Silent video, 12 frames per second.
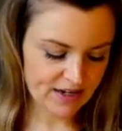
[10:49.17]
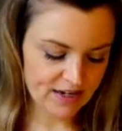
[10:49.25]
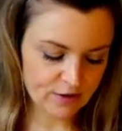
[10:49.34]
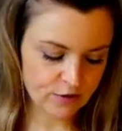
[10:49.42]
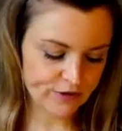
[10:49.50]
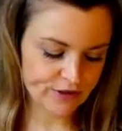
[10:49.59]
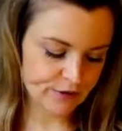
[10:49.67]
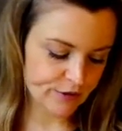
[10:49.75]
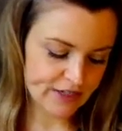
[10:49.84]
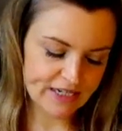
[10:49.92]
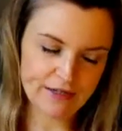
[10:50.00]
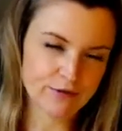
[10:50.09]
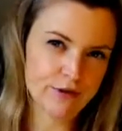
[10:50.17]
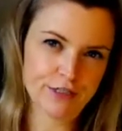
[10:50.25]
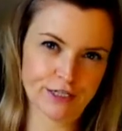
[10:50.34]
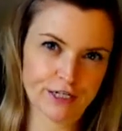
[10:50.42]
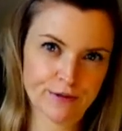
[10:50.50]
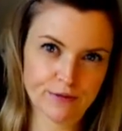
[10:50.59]
And also looking at other
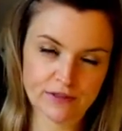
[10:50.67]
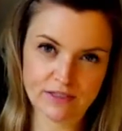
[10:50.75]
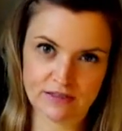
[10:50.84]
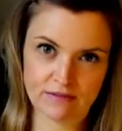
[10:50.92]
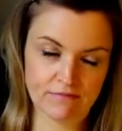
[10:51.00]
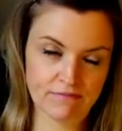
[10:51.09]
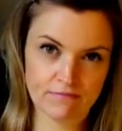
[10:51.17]
coats and